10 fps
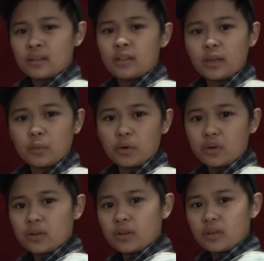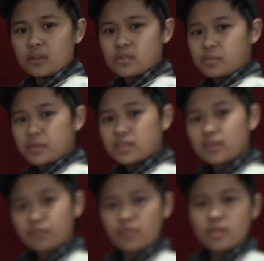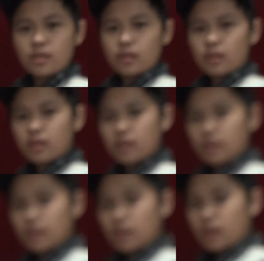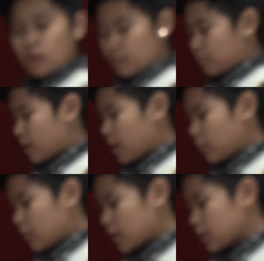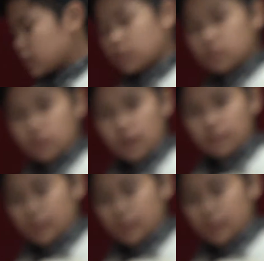playwork. work. It's a bit different, but I wanna try to